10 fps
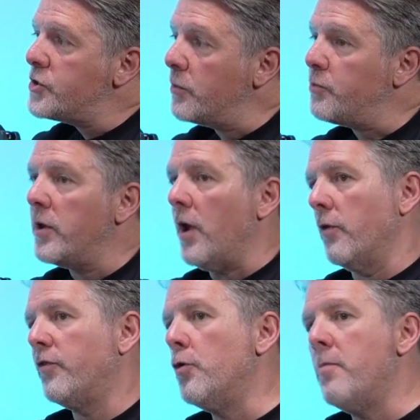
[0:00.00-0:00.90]
So, you know,
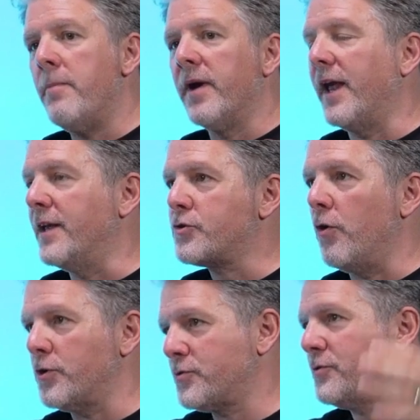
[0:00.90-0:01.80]
if you remember King's
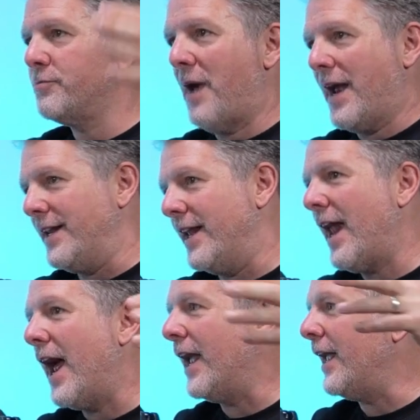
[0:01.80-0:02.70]
Cross back in the
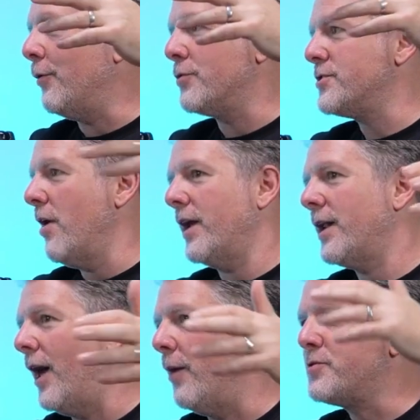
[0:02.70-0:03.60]
day, it was
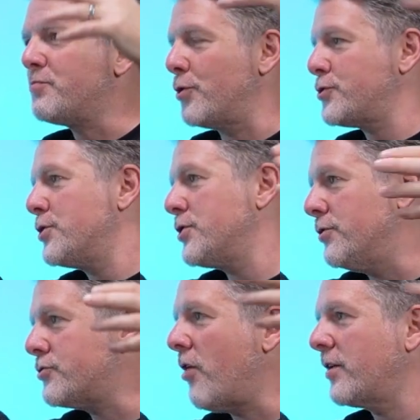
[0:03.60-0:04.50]
nightclubs,
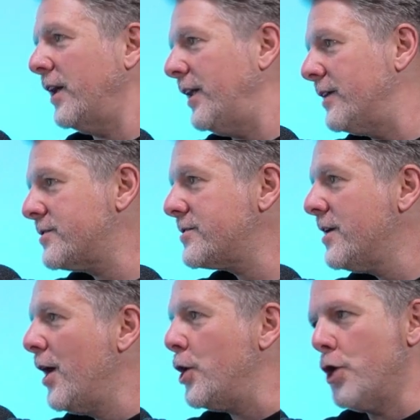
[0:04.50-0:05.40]
prostitutes, drug dealers.
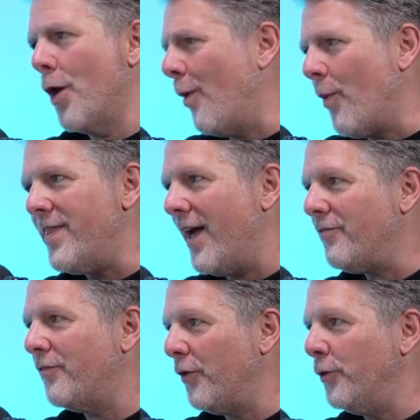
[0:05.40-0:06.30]
No one went there
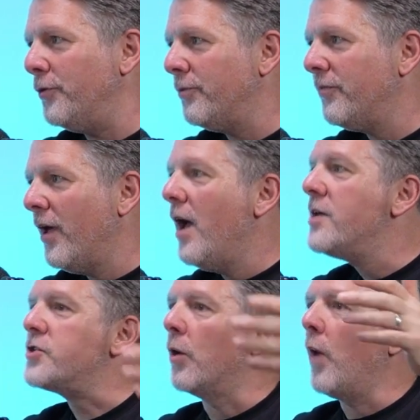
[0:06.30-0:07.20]
for food.
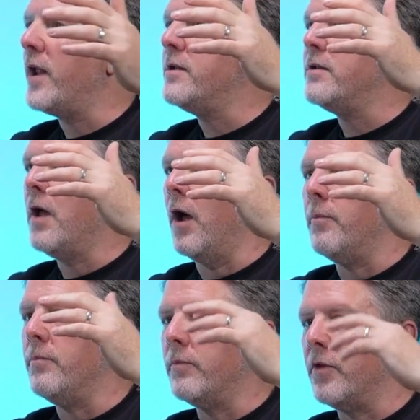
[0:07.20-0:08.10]
So when
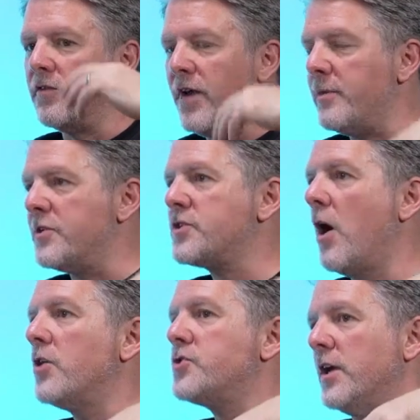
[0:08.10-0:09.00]
the development
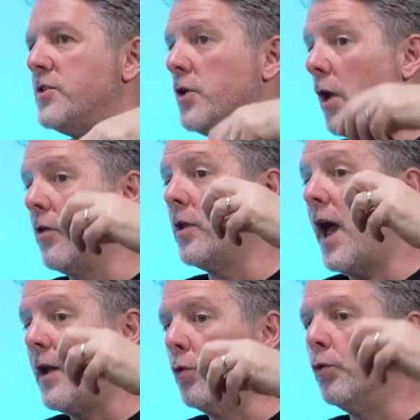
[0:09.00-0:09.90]
started, you know, the
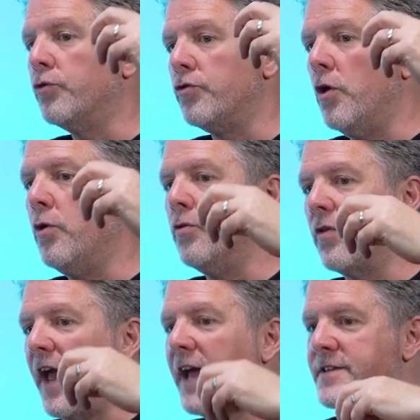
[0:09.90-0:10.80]
landlords knew that
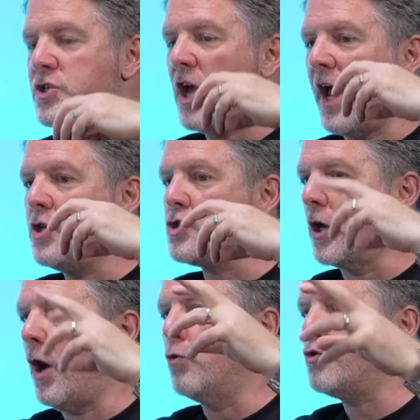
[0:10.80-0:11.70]
they had to change the
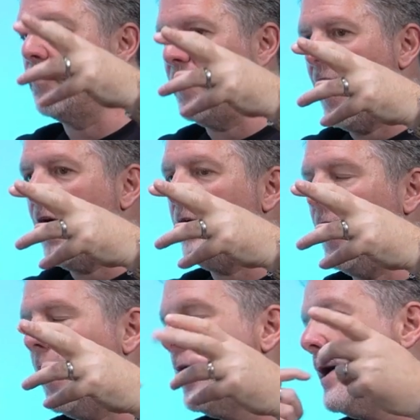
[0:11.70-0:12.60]
culture of the
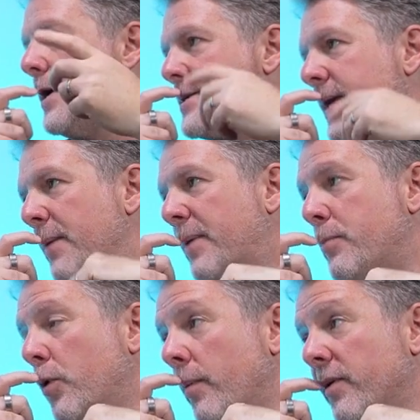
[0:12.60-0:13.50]
area to get
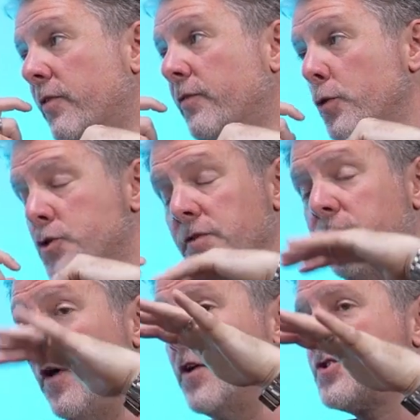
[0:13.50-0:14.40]
people coming for food. So the
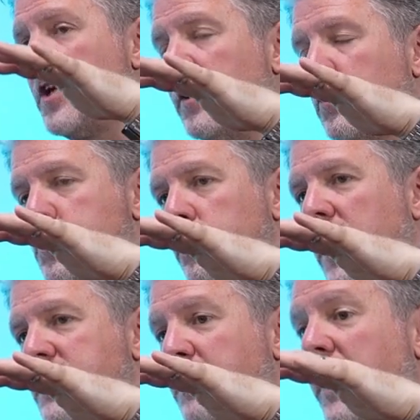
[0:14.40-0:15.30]
first thing that was on
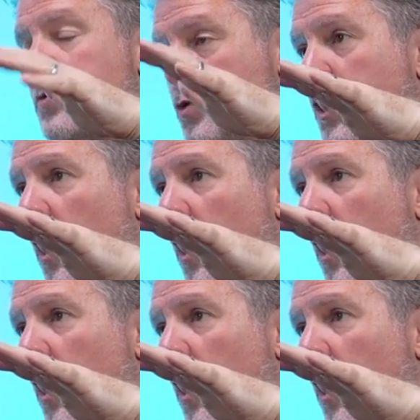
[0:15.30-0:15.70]
that space was